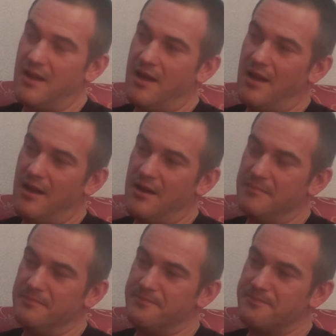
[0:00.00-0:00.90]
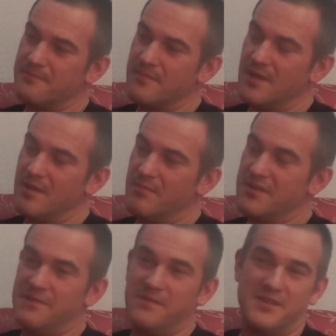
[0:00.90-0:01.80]

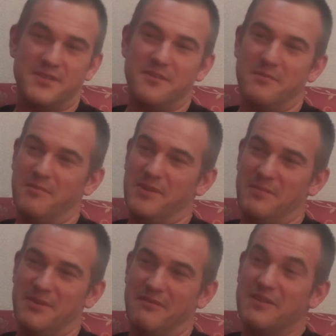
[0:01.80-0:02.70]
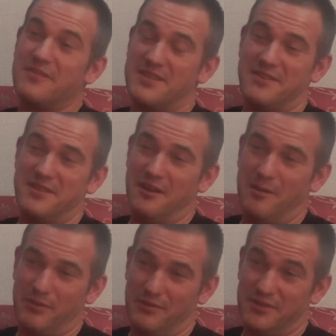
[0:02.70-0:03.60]
Because if you assume that people are interested in our
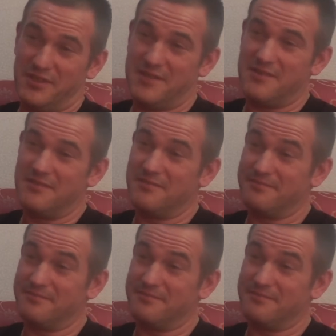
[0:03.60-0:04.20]
bullshit,